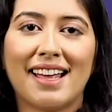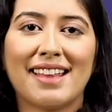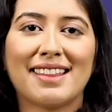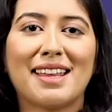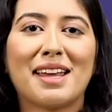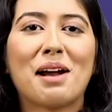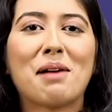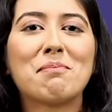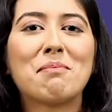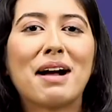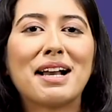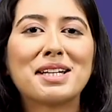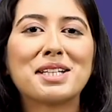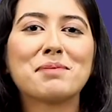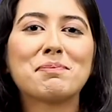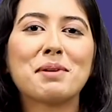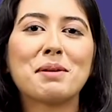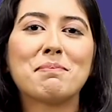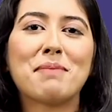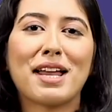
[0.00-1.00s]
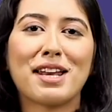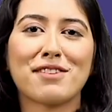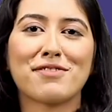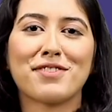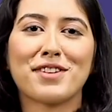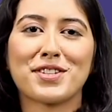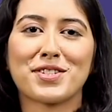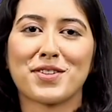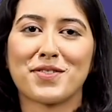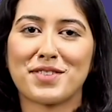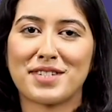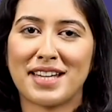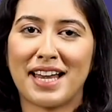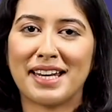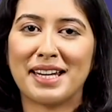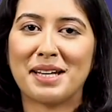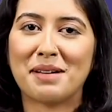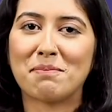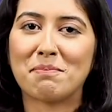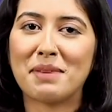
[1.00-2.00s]
There are multiple benefits of
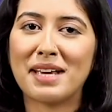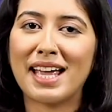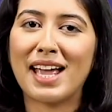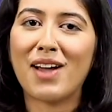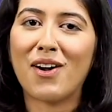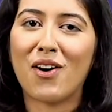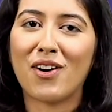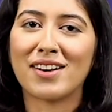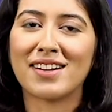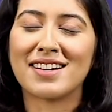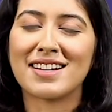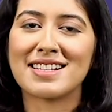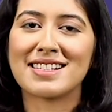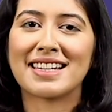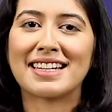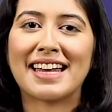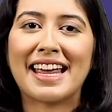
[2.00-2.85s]
studying BA Honours in